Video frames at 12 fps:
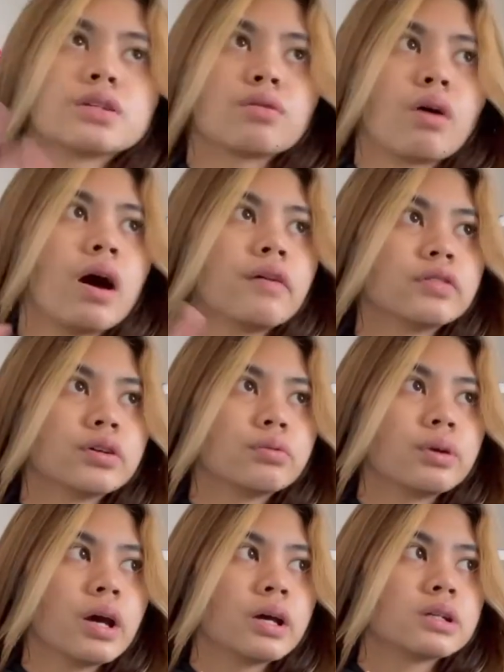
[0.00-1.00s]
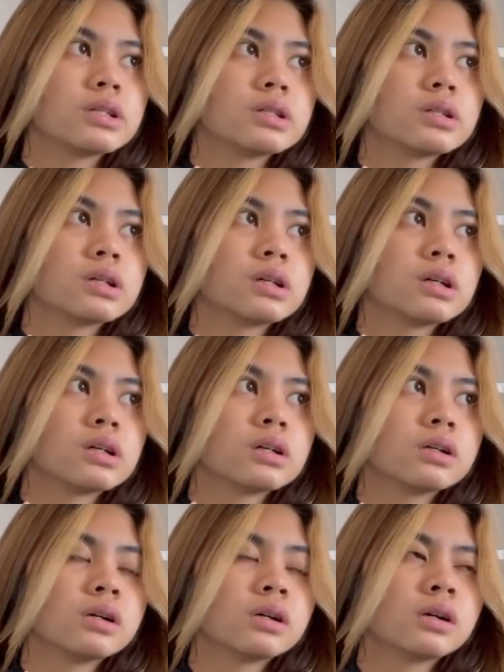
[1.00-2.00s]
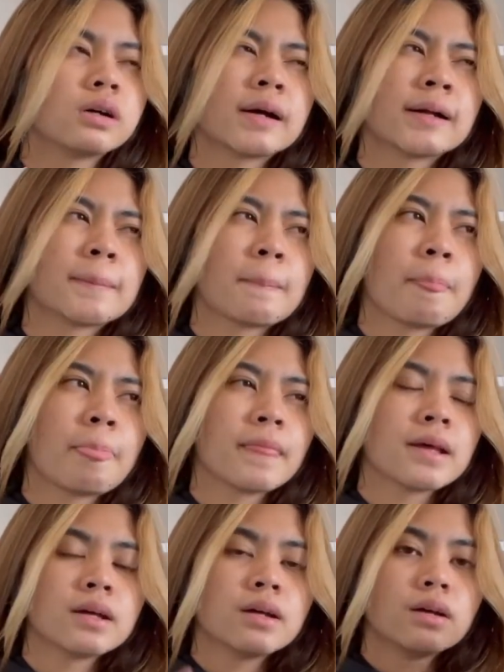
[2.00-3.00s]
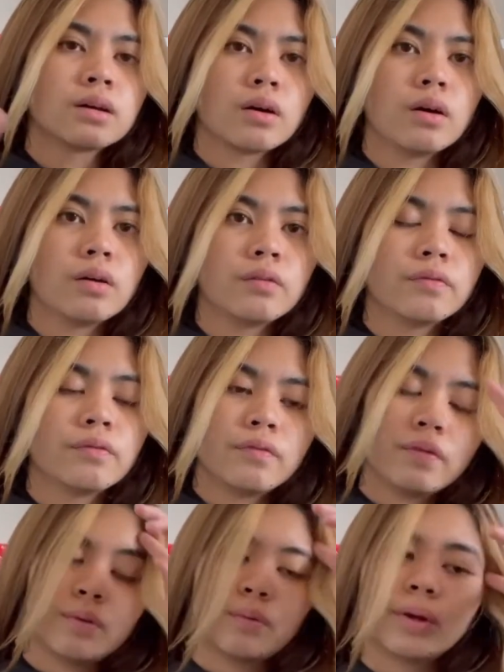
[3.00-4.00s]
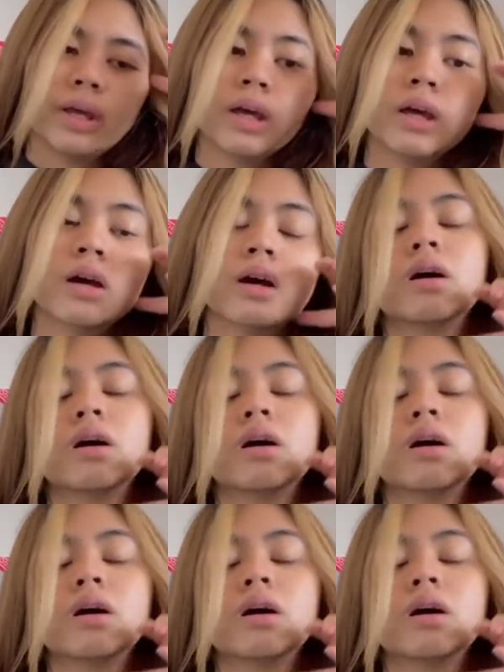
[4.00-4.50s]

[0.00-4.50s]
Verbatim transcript: So after we headed to golf, we